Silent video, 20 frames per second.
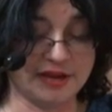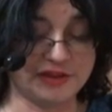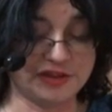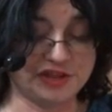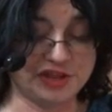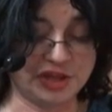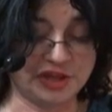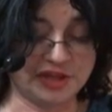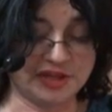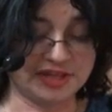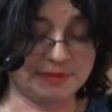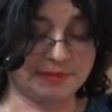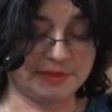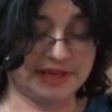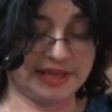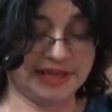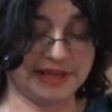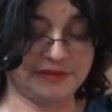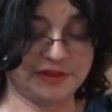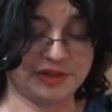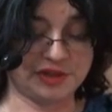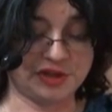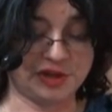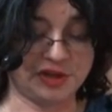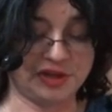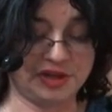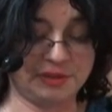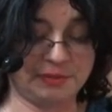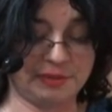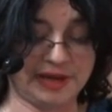The journalist believed that
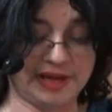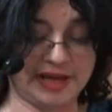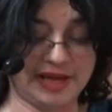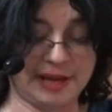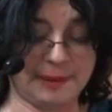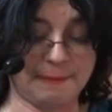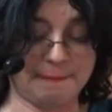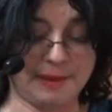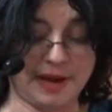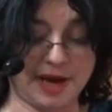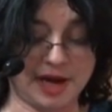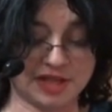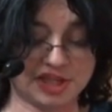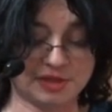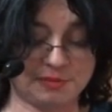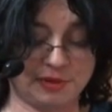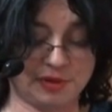Tony Blair embarked